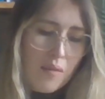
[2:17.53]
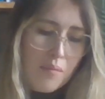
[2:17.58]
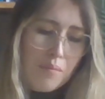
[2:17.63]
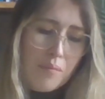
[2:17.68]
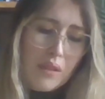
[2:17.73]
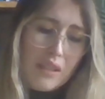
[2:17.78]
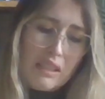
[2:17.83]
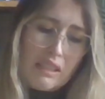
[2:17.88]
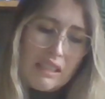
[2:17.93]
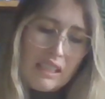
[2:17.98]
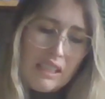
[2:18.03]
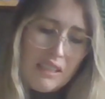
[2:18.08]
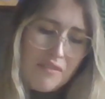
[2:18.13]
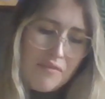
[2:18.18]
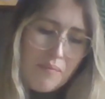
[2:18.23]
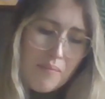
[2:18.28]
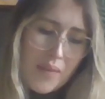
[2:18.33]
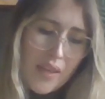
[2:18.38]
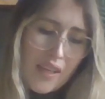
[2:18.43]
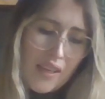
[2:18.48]
Believe
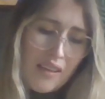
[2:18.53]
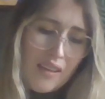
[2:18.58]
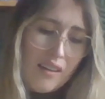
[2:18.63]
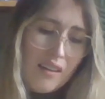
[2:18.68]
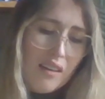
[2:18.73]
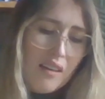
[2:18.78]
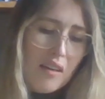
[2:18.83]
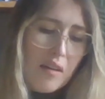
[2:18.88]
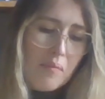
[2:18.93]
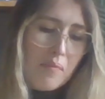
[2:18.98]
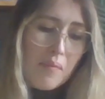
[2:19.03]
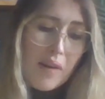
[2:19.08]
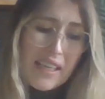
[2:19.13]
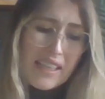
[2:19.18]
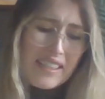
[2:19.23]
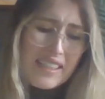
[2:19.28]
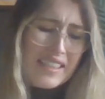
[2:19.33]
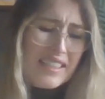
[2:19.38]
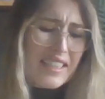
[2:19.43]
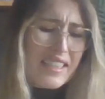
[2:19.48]
me,
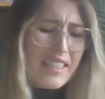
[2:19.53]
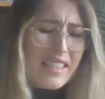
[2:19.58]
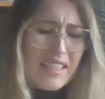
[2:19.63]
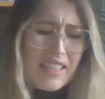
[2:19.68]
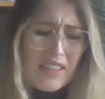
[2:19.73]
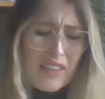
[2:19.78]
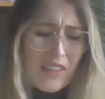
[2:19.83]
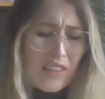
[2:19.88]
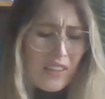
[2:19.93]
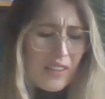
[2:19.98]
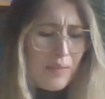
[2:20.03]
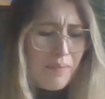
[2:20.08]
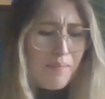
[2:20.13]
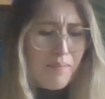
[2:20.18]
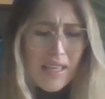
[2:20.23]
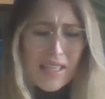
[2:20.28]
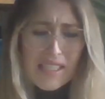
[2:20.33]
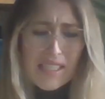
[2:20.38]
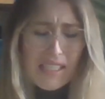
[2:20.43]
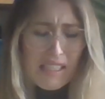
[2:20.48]
my dear
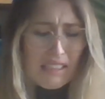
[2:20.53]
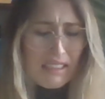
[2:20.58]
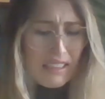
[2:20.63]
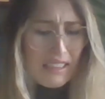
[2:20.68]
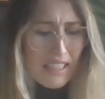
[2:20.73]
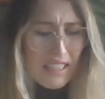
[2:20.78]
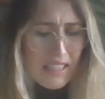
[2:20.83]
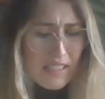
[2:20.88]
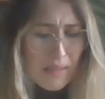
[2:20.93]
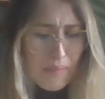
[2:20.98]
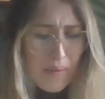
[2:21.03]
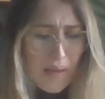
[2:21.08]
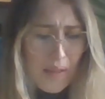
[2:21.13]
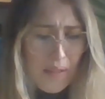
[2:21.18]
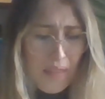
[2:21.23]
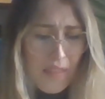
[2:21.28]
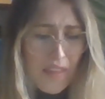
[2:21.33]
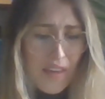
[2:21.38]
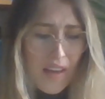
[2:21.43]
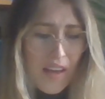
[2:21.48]
Miss Elizabeth,
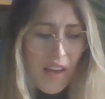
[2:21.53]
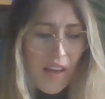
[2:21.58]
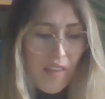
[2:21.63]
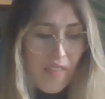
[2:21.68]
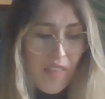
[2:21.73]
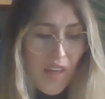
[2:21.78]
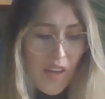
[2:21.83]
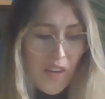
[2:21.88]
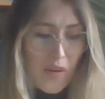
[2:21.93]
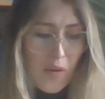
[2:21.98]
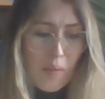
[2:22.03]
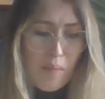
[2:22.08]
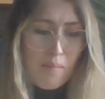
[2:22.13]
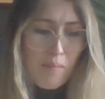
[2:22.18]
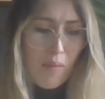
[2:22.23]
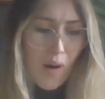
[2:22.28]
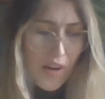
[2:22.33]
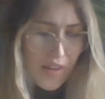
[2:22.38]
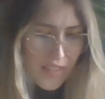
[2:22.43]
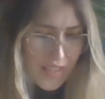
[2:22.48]
that your
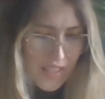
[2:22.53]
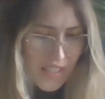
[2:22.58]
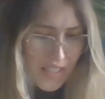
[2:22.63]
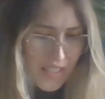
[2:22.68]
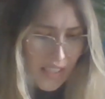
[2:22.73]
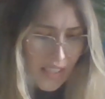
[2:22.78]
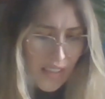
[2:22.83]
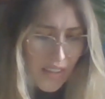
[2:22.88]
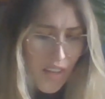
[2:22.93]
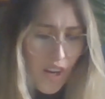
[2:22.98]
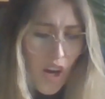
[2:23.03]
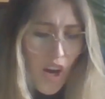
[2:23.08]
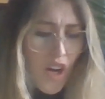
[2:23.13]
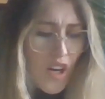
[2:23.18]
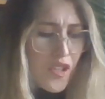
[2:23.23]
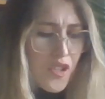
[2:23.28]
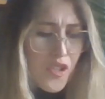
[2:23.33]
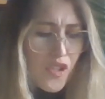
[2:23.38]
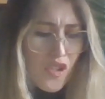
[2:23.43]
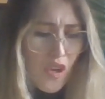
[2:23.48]
modesty,
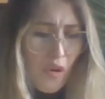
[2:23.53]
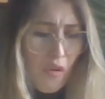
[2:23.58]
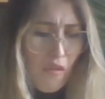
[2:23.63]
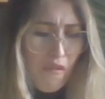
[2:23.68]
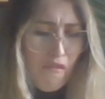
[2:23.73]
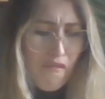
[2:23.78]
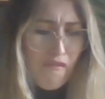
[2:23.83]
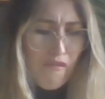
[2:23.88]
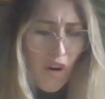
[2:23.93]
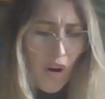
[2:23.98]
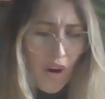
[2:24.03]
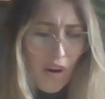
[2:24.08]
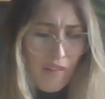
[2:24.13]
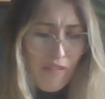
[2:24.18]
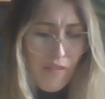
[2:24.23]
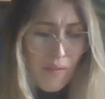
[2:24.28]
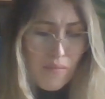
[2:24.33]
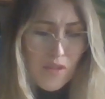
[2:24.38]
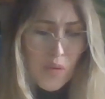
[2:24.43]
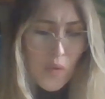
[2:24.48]
so far
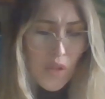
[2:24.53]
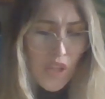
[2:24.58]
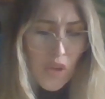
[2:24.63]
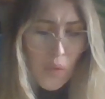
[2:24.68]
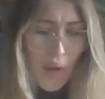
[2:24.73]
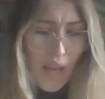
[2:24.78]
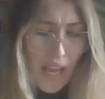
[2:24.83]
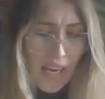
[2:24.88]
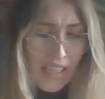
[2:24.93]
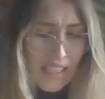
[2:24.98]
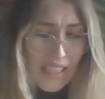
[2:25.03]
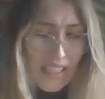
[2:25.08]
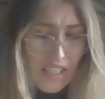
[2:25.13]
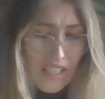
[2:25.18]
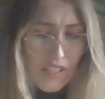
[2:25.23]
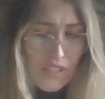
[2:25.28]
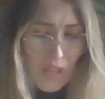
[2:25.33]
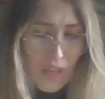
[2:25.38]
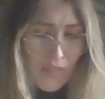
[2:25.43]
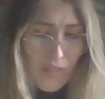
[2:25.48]
from doing you any
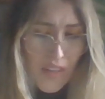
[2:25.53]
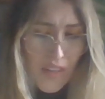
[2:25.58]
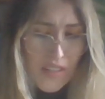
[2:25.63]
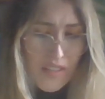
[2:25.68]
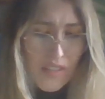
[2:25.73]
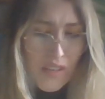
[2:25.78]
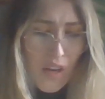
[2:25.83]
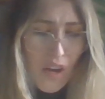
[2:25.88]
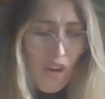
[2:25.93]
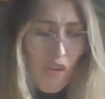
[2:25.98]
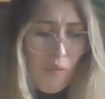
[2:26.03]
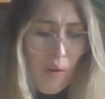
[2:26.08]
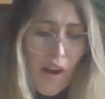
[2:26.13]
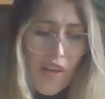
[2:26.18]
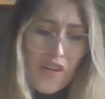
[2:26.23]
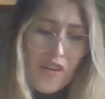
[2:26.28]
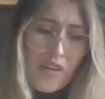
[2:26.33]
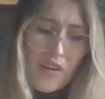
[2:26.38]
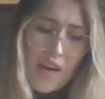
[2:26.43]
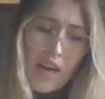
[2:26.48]
disservice,
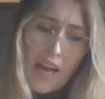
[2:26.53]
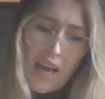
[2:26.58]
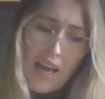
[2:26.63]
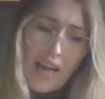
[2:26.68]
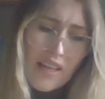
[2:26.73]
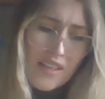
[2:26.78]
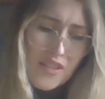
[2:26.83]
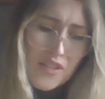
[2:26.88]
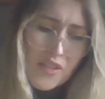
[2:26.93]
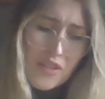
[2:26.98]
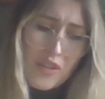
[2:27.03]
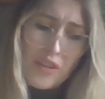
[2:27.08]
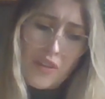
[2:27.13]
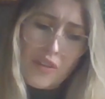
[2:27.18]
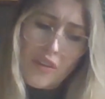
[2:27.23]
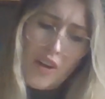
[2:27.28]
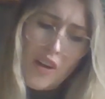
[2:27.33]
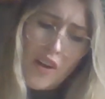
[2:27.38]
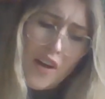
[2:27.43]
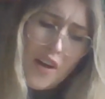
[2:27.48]
rather adds to
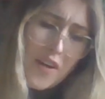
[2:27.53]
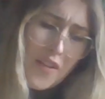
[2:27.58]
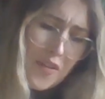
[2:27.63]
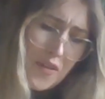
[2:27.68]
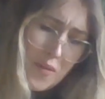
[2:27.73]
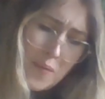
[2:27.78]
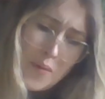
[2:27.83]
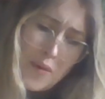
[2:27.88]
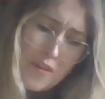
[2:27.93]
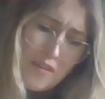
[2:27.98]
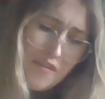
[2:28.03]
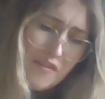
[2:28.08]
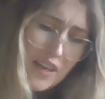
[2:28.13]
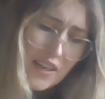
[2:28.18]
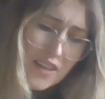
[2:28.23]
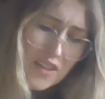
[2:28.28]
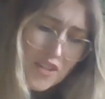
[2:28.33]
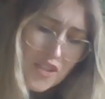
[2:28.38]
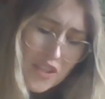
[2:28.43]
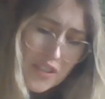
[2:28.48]
your other
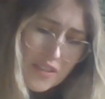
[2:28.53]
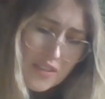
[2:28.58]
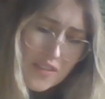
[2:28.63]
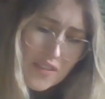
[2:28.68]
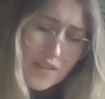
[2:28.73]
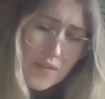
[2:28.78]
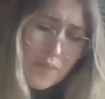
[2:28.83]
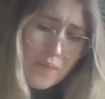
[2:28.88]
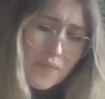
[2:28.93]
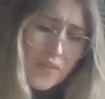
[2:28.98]
perfections